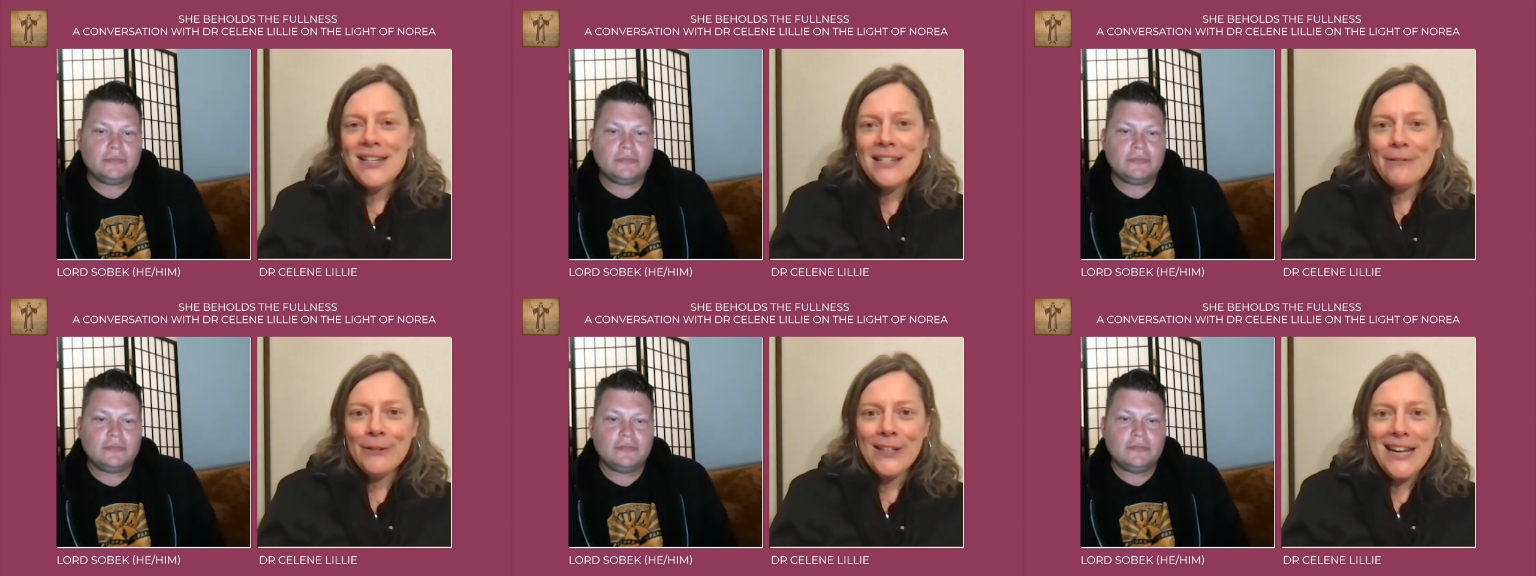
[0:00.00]

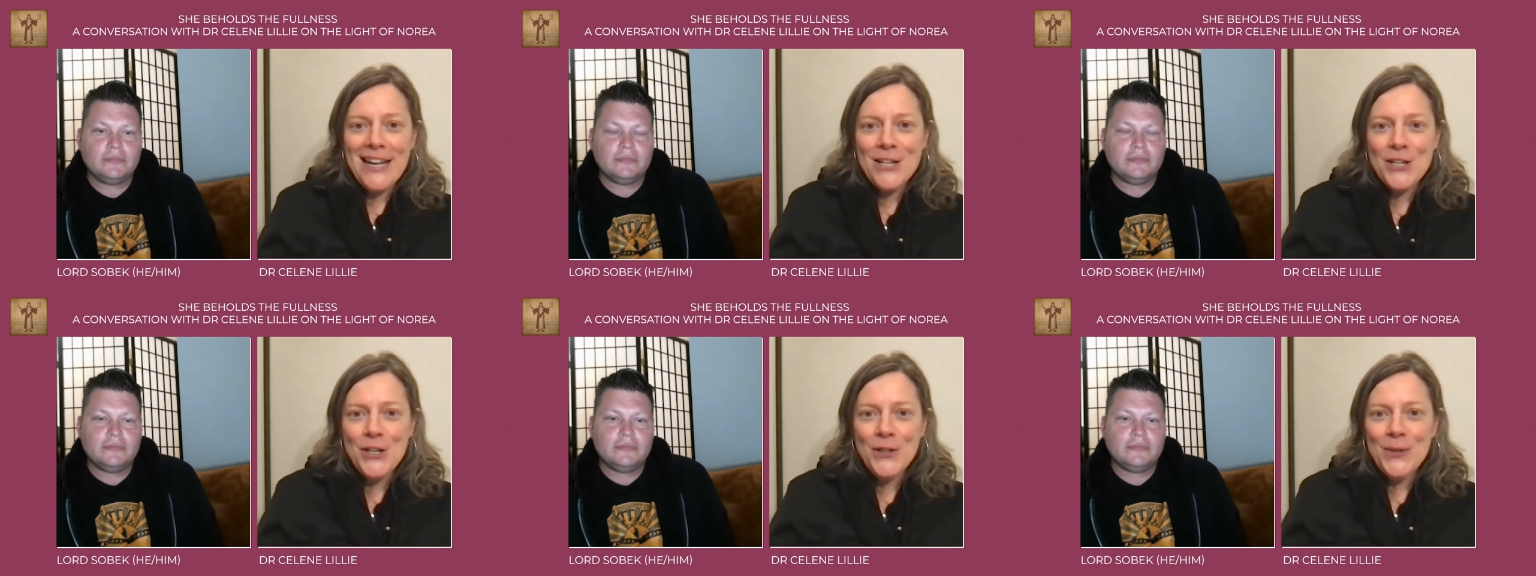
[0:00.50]
Speaker 1: different
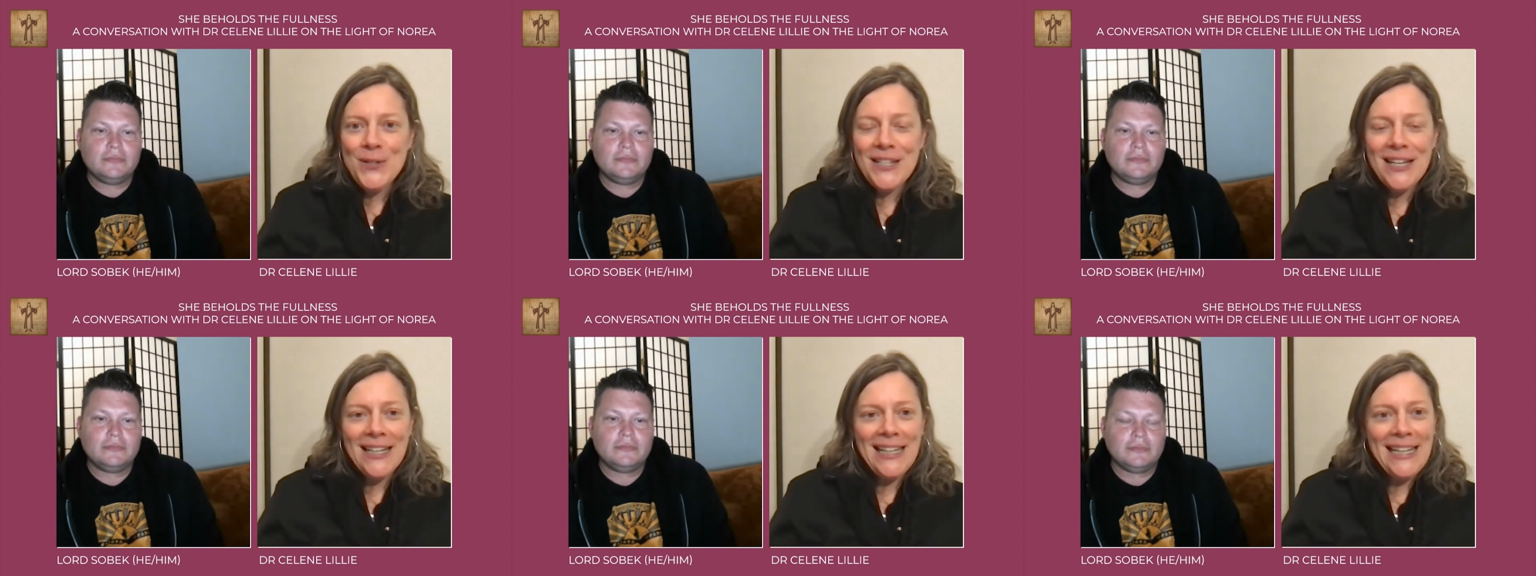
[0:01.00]
issues
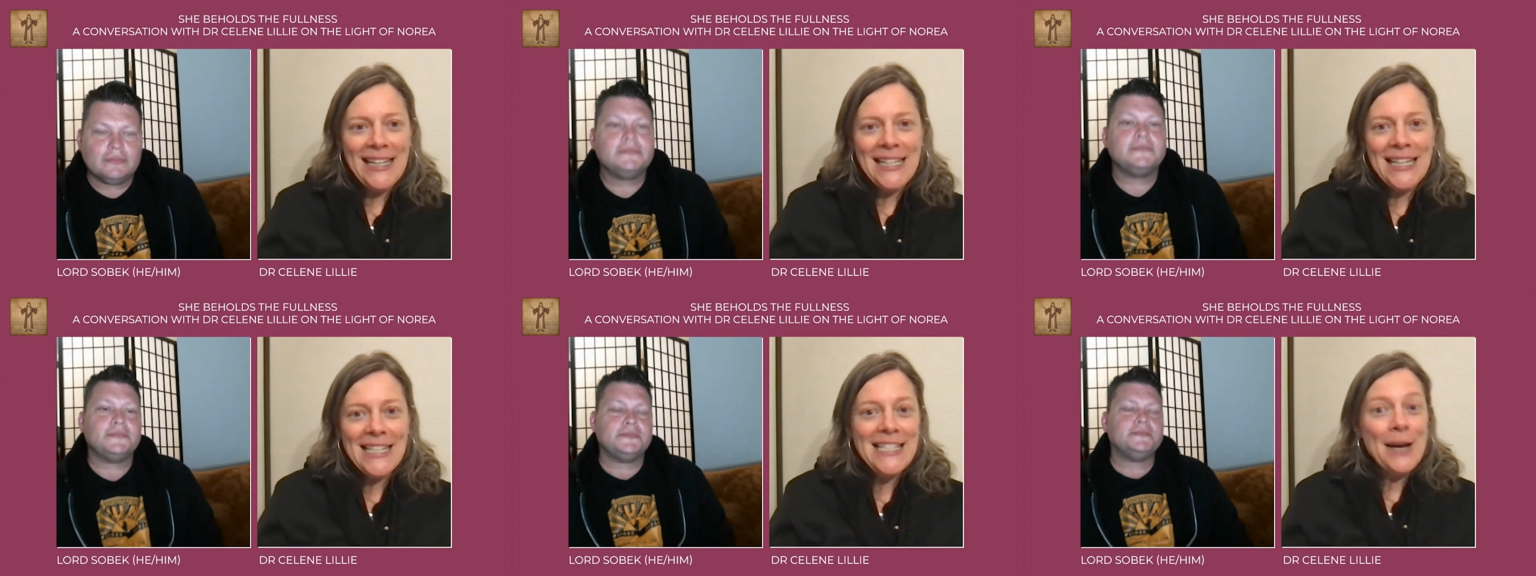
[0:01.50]
uh, in
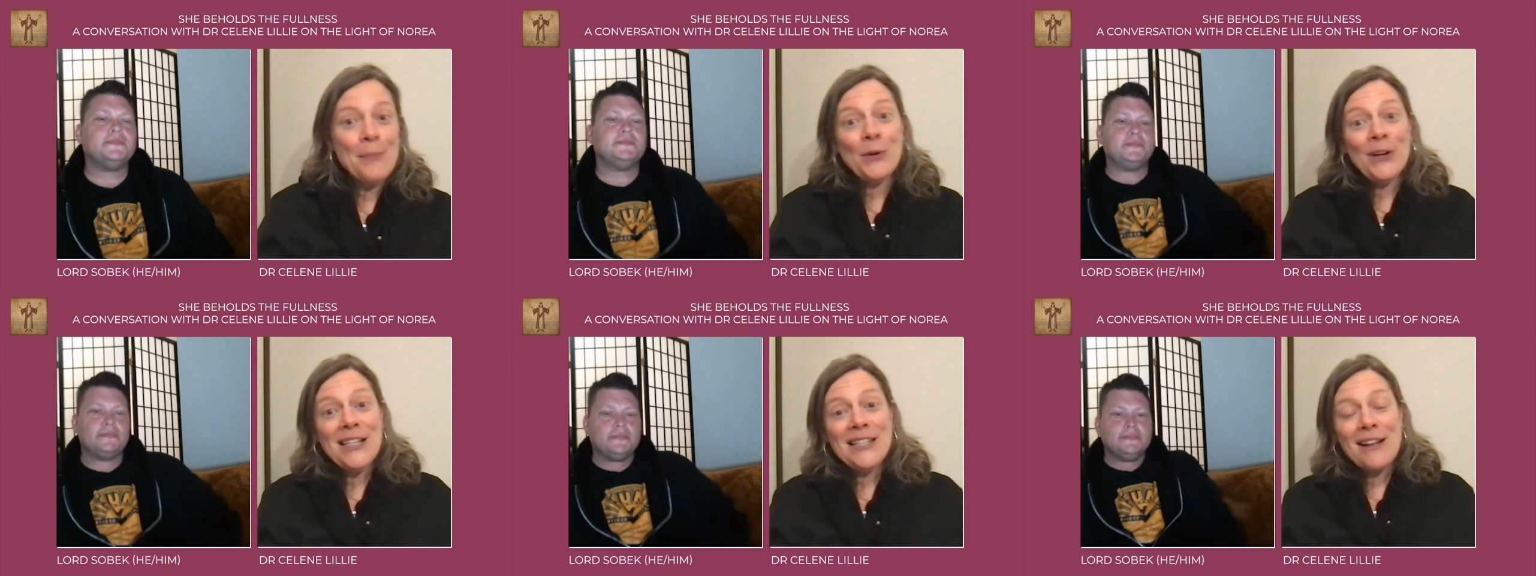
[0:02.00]

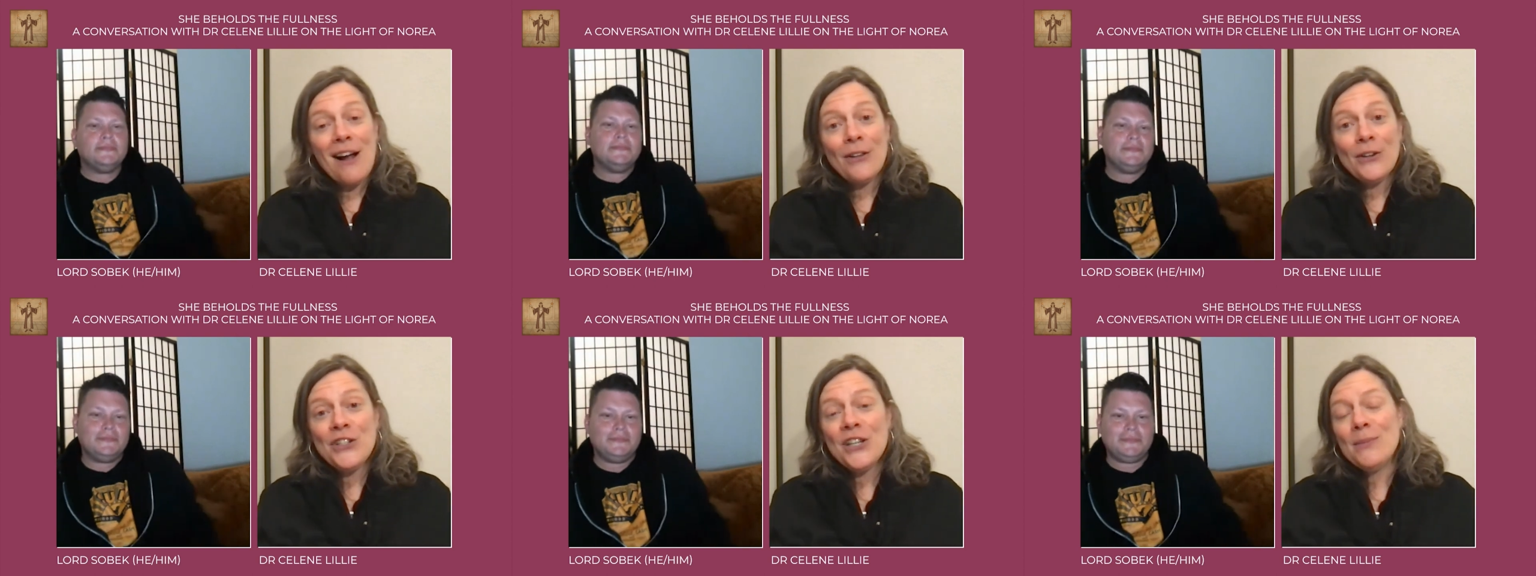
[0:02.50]
contemporary
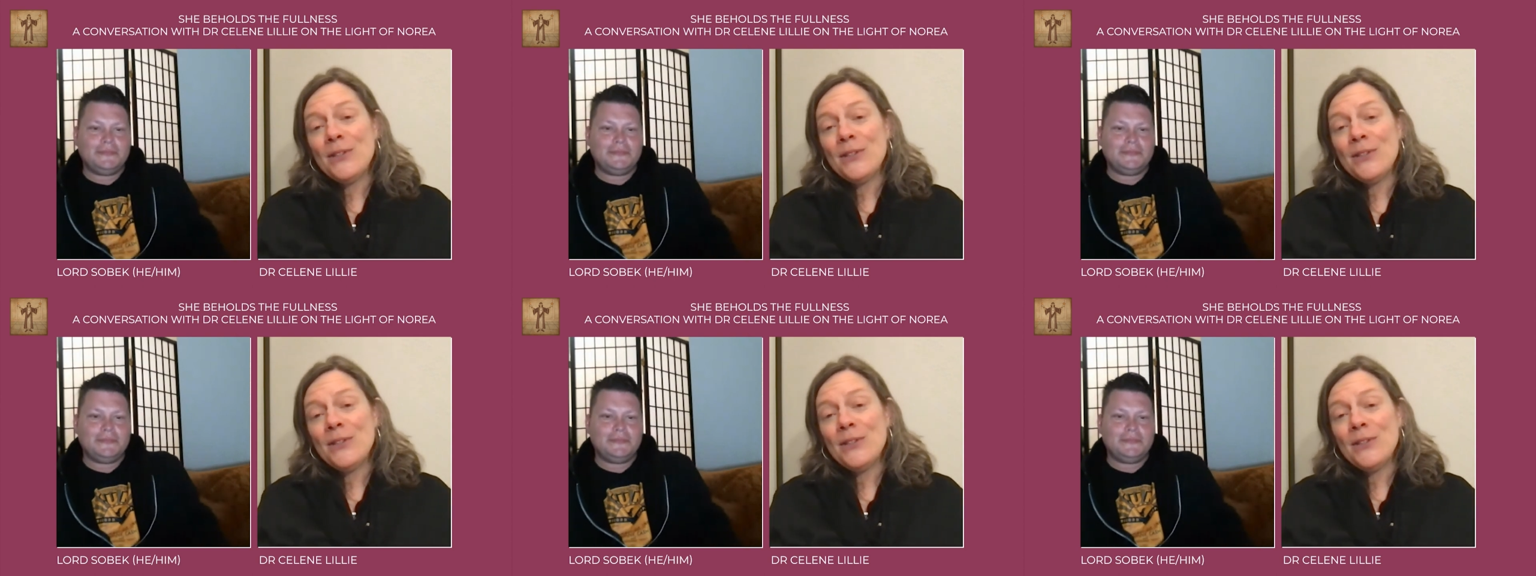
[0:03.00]
scholarship.